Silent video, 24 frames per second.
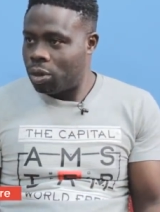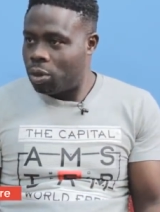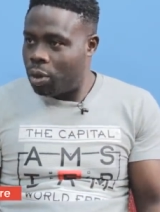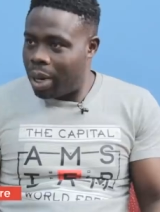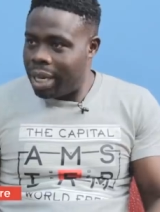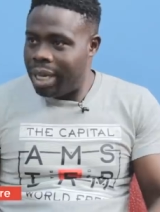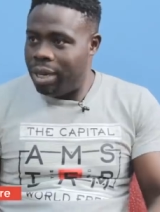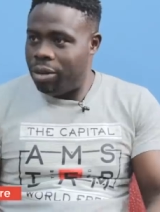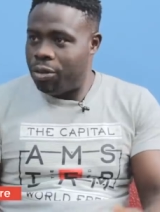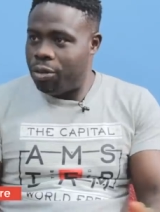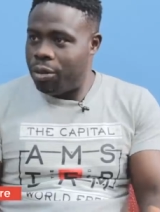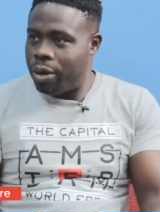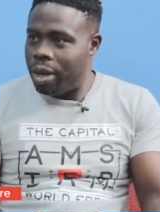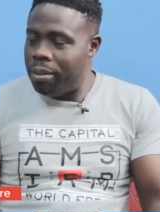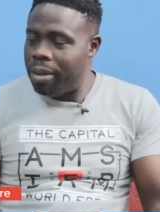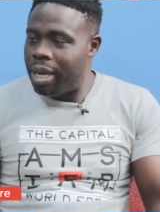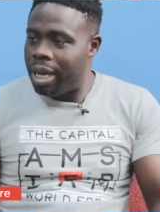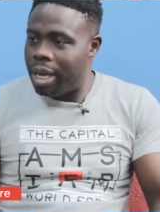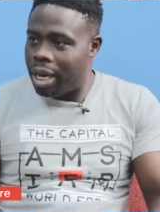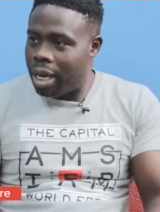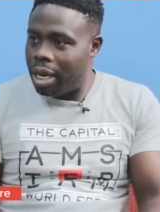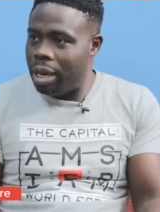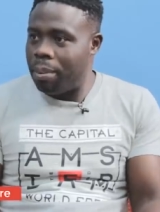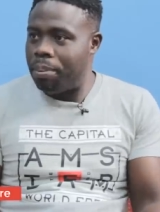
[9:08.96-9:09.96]
what the
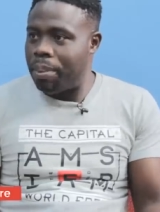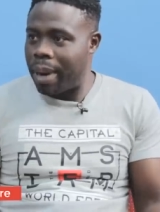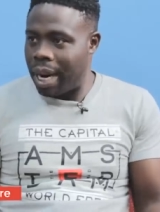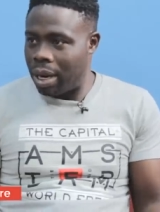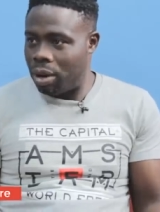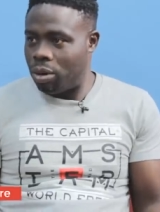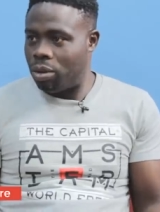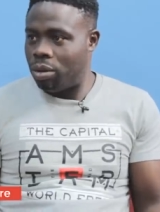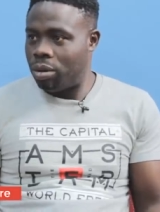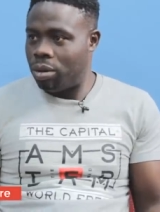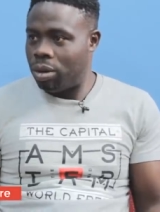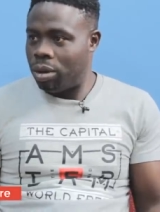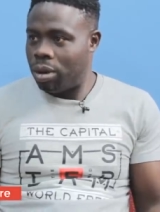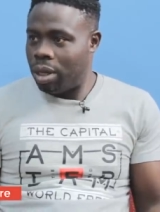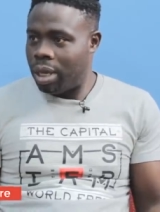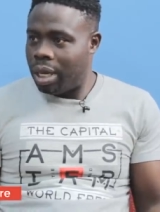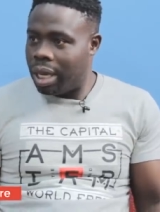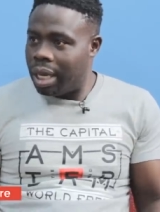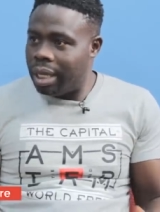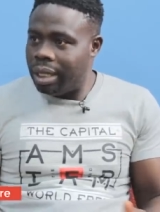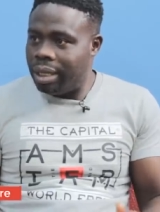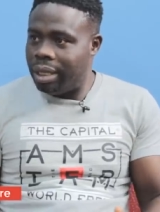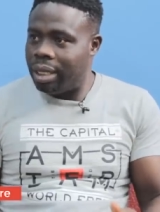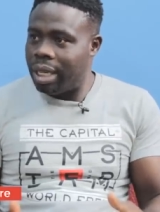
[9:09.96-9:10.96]
family enipa no
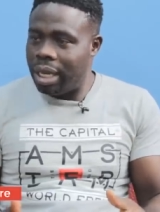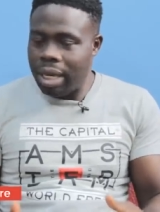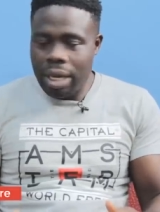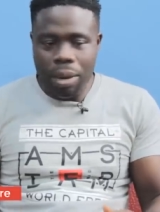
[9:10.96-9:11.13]
enti